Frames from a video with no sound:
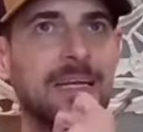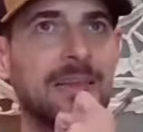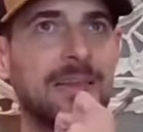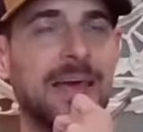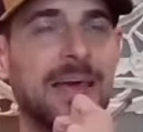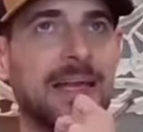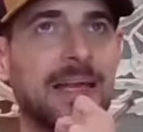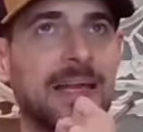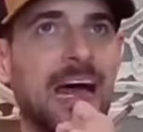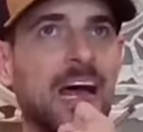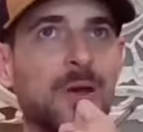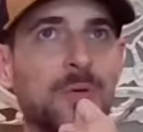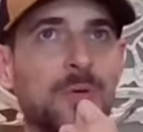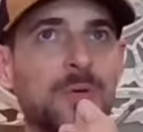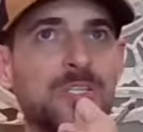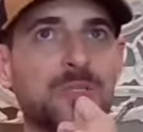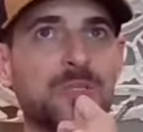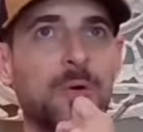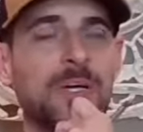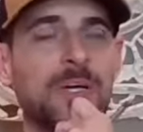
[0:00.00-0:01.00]
that I
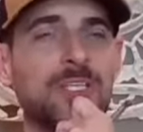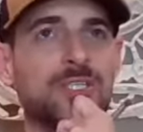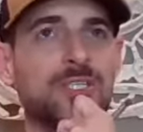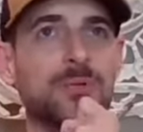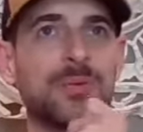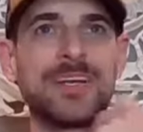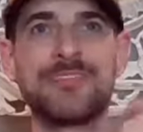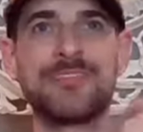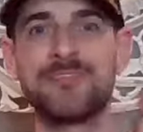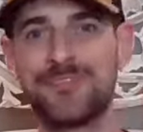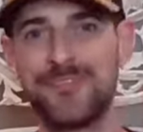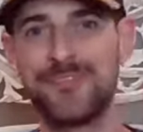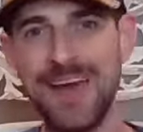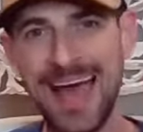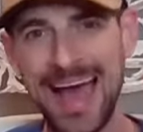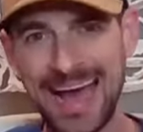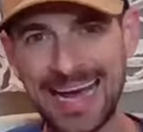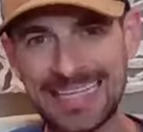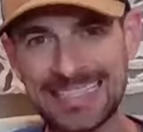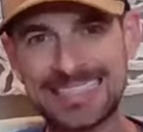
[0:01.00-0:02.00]
was going to
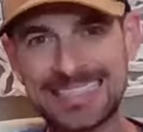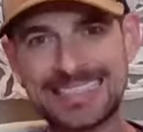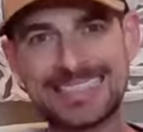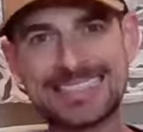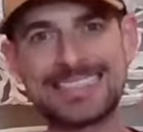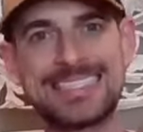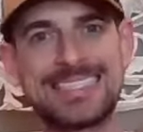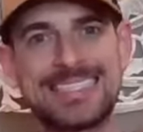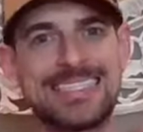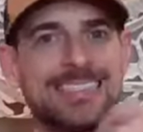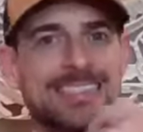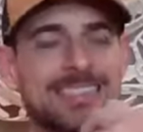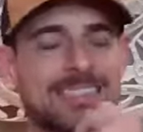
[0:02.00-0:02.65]
invest